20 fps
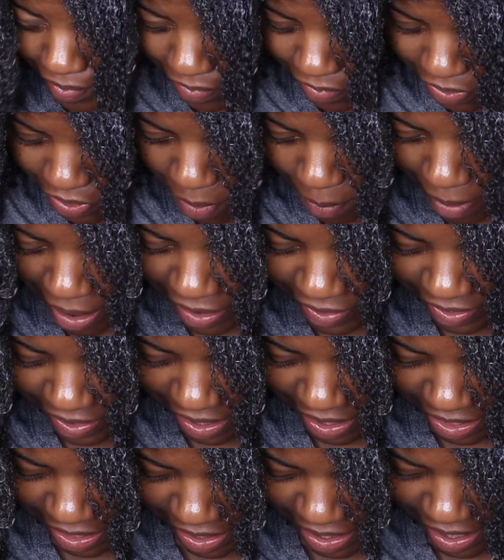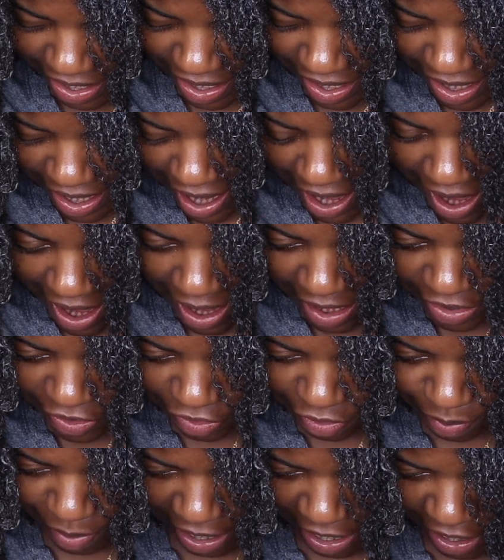So basically, I
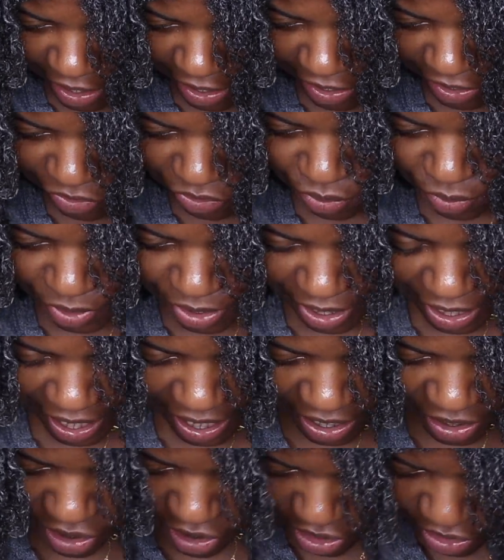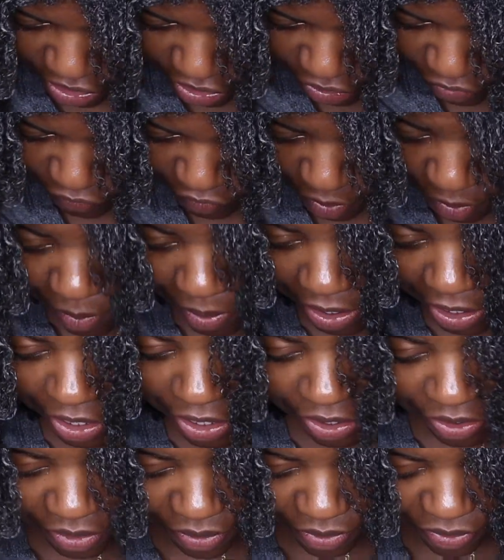just paid $28 for one
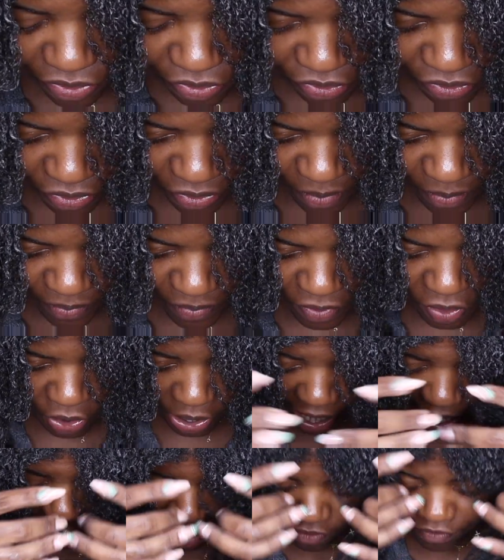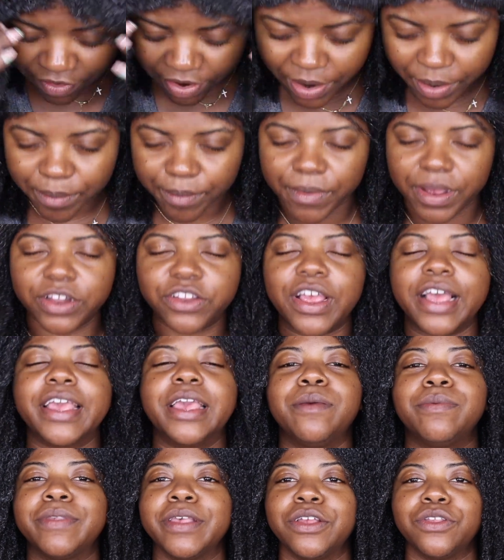use, or however much. I
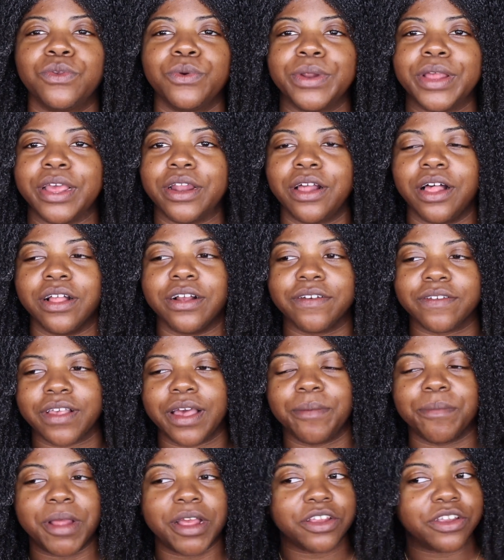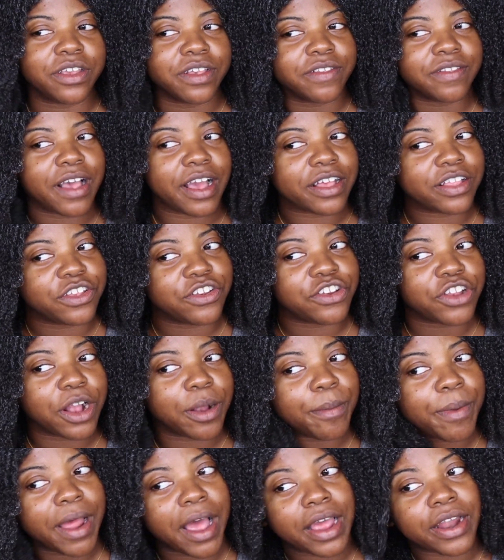keep saying $28. I'm not exactly
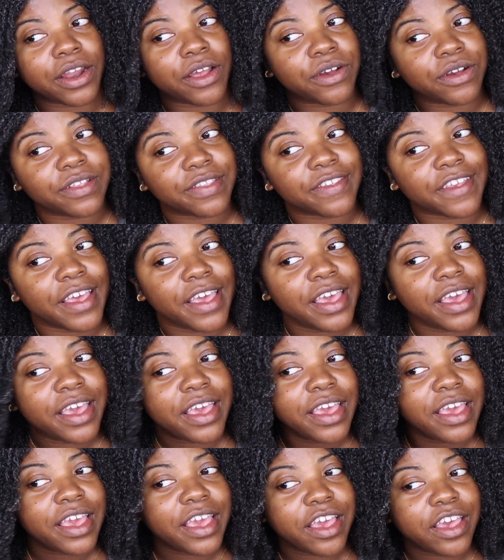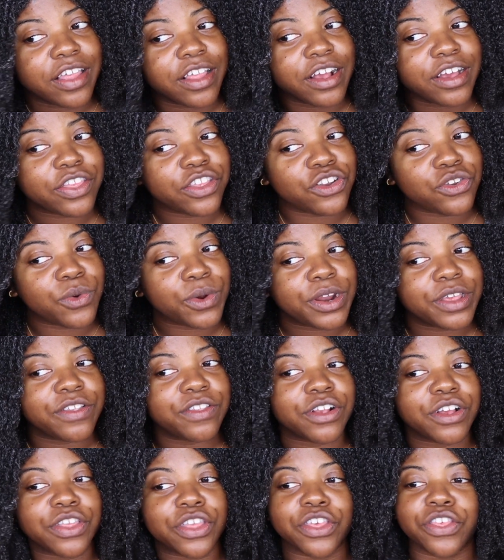sure, but I know it's either in the
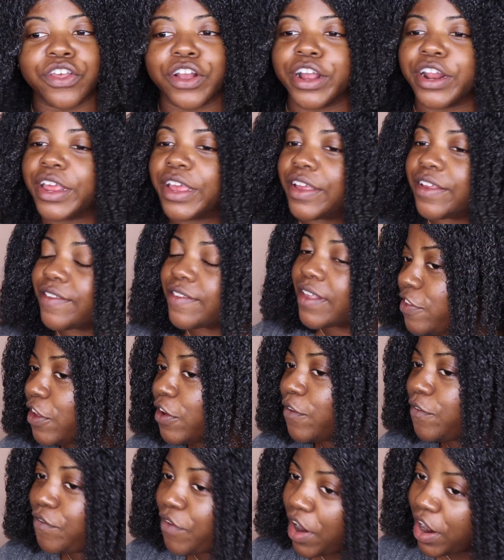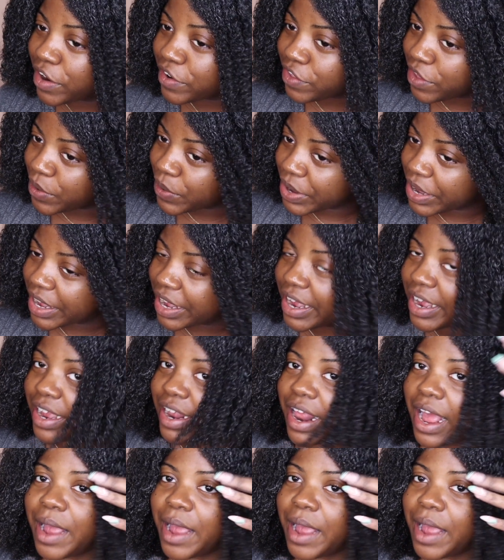20s or the 30s. So far, so good.